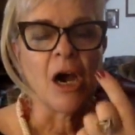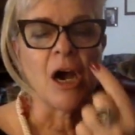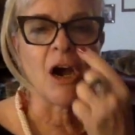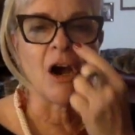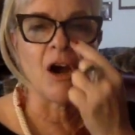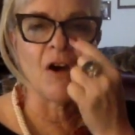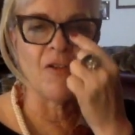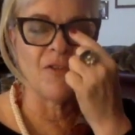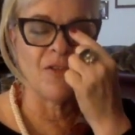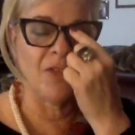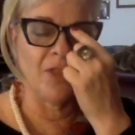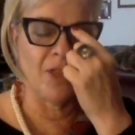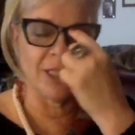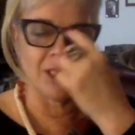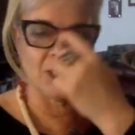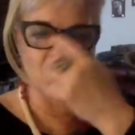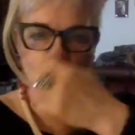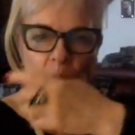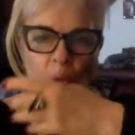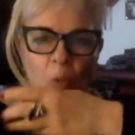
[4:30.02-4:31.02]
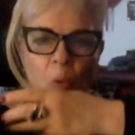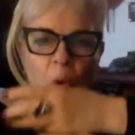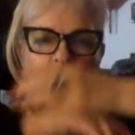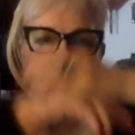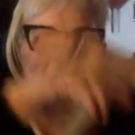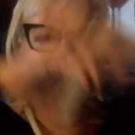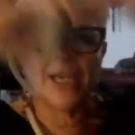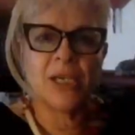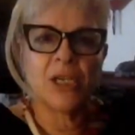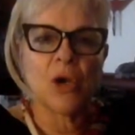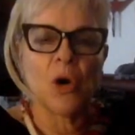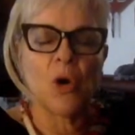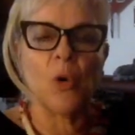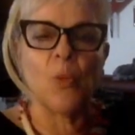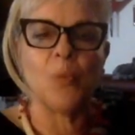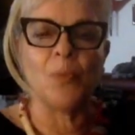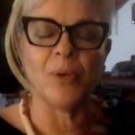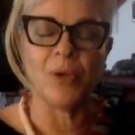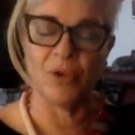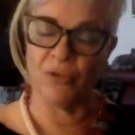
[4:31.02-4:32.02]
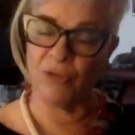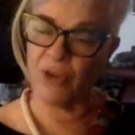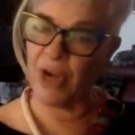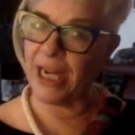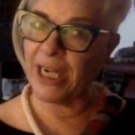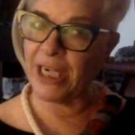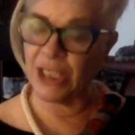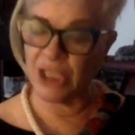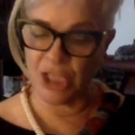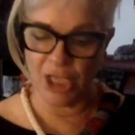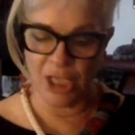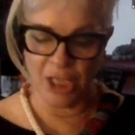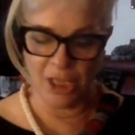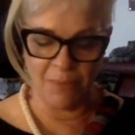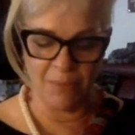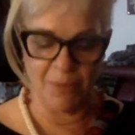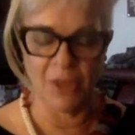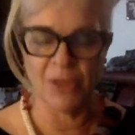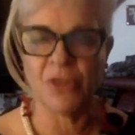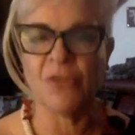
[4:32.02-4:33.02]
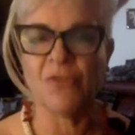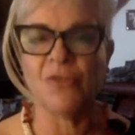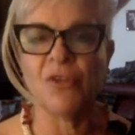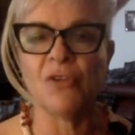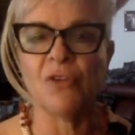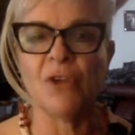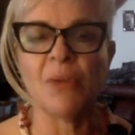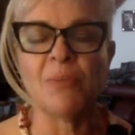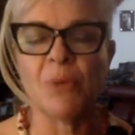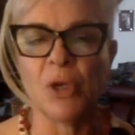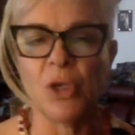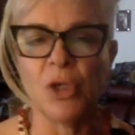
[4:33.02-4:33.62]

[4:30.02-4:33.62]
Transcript: of this wide open range in the month of November.